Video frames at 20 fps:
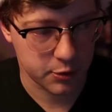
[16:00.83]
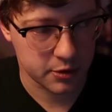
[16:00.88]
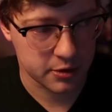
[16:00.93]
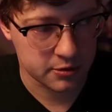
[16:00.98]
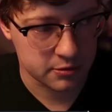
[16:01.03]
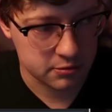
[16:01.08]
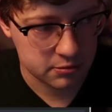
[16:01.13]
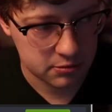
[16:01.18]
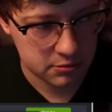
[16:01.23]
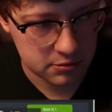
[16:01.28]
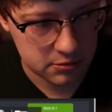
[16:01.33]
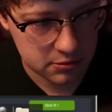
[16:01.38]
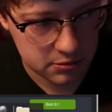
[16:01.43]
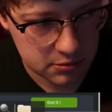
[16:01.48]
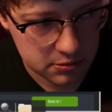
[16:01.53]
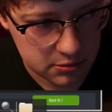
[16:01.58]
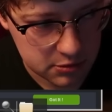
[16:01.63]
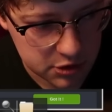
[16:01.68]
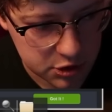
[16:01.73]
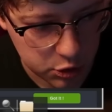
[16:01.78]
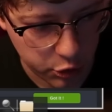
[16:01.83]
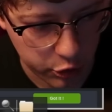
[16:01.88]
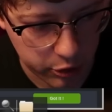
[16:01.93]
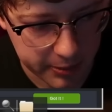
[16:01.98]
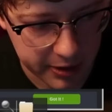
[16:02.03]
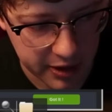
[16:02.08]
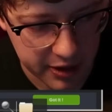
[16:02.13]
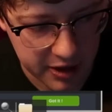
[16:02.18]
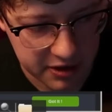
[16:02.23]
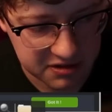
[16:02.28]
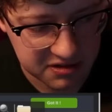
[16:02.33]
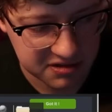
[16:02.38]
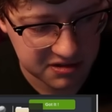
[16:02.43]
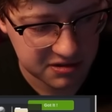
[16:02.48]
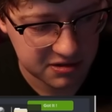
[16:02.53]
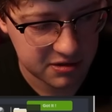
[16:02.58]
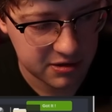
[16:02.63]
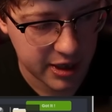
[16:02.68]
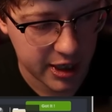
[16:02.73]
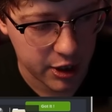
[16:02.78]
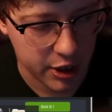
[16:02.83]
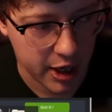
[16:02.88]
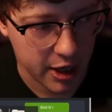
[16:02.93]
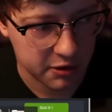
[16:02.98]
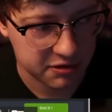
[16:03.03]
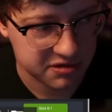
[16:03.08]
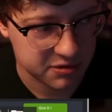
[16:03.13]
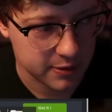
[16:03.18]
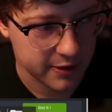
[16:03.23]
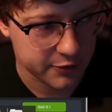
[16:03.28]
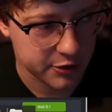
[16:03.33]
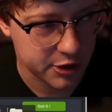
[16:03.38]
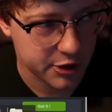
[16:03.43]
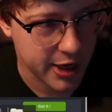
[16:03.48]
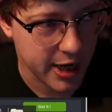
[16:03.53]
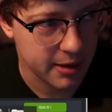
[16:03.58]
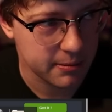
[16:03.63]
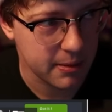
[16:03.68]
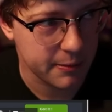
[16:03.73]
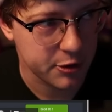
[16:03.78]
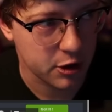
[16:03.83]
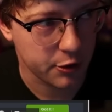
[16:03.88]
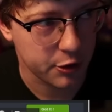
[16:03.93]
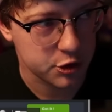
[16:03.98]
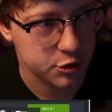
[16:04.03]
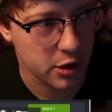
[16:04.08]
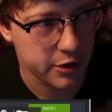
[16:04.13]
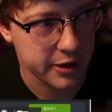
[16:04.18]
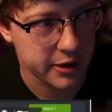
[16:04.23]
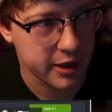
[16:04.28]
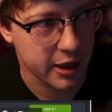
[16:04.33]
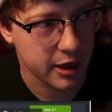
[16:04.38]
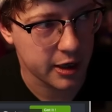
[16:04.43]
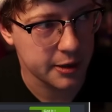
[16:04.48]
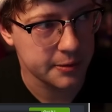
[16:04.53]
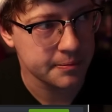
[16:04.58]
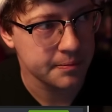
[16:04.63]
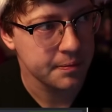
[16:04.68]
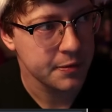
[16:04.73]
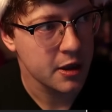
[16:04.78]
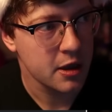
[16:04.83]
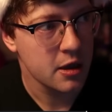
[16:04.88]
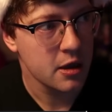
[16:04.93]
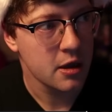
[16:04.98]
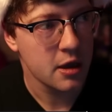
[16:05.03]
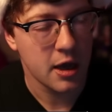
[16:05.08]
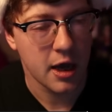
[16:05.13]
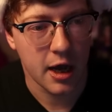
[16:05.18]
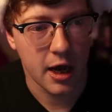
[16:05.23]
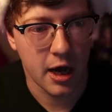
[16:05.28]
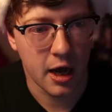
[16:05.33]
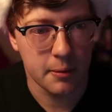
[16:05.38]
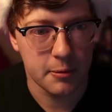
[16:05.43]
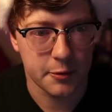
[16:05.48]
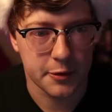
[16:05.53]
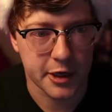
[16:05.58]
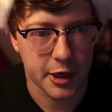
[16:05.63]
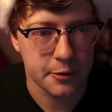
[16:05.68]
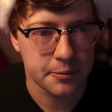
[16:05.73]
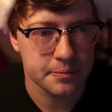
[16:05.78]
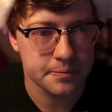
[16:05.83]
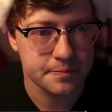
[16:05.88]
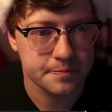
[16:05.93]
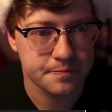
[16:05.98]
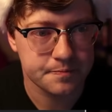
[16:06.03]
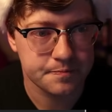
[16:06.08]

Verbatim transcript: everyone do a little bit of this at your house, wherever you're at. Maybe you're on the toilet, I don't know. Um, here we go.